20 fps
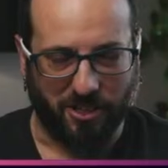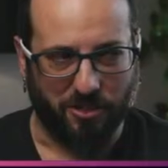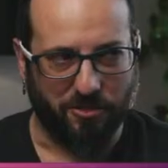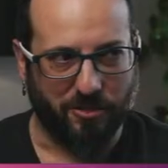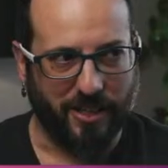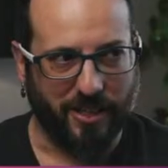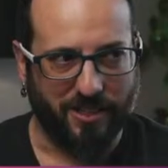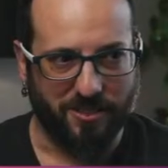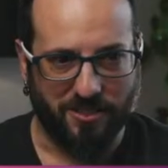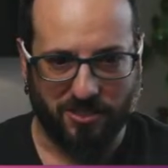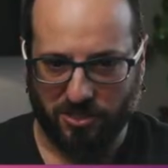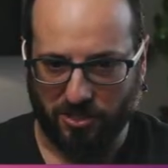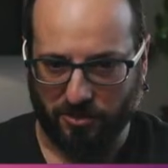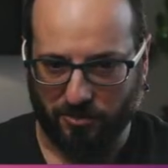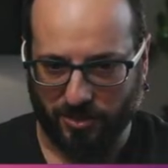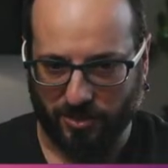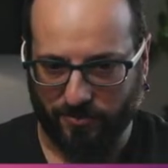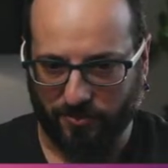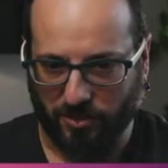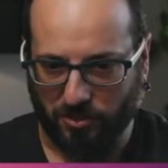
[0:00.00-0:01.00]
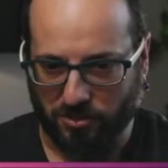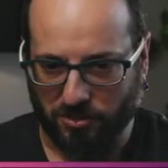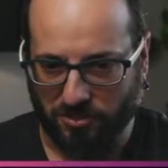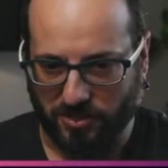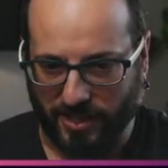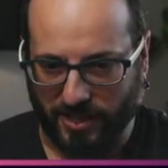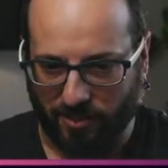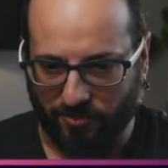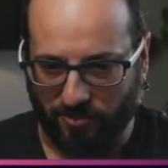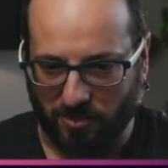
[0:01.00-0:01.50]
hints to its future
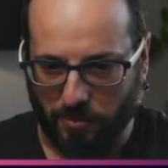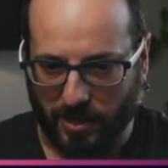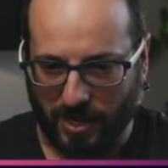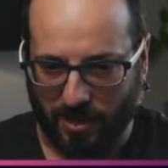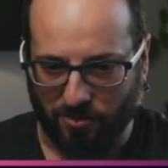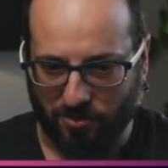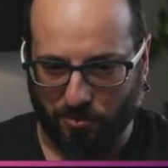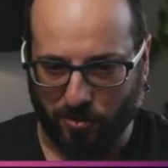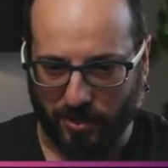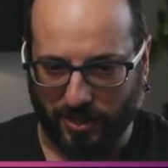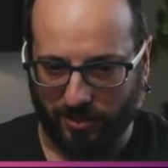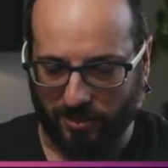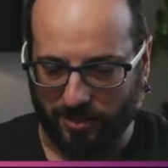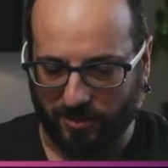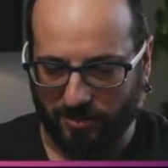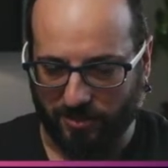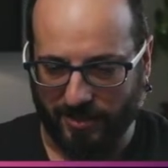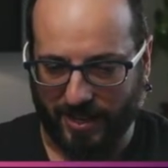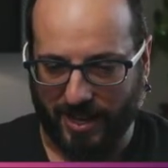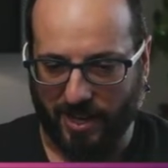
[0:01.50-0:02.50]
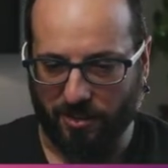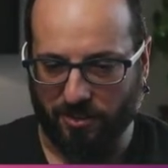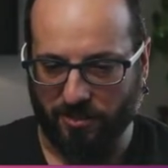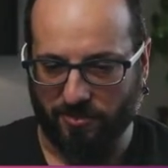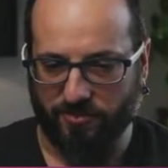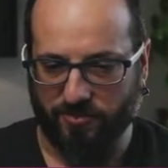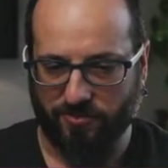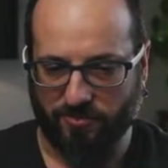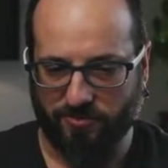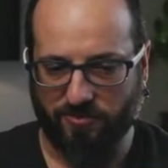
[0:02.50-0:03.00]
self about what it learned out
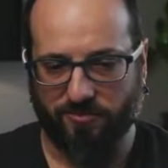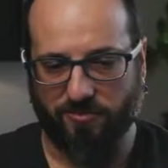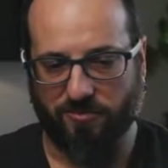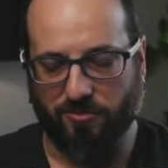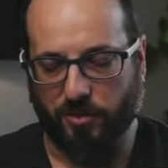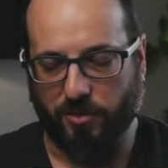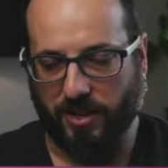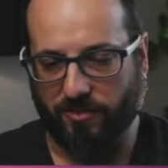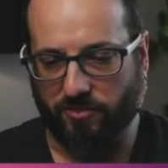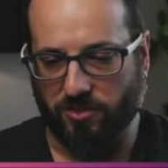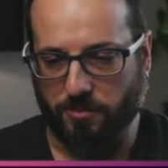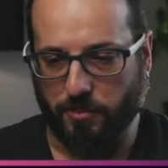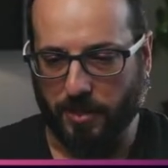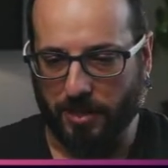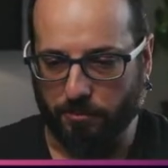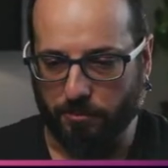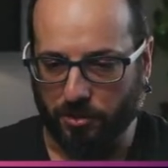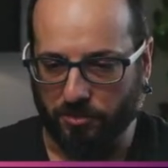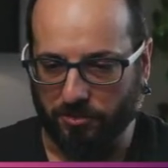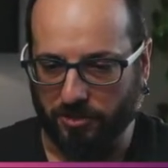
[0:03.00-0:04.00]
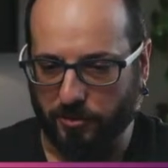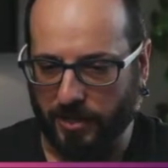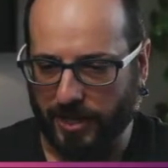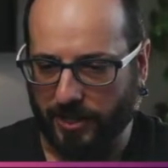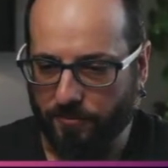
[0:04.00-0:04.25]
of whatever's being pruned away.